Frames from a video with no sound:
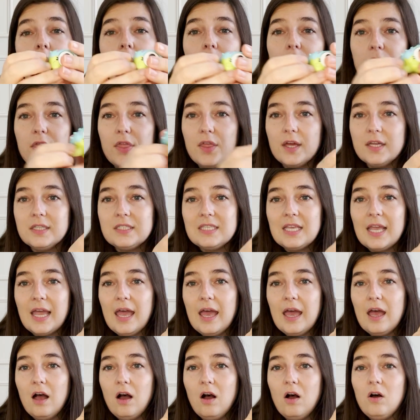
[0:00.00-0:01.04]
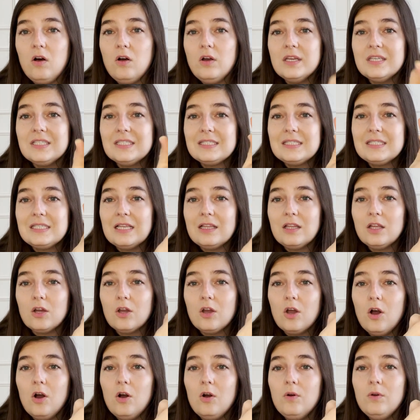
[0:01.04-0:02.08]
The tail is
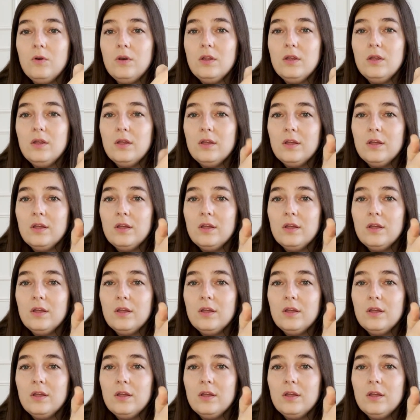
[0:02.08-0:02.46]
silicone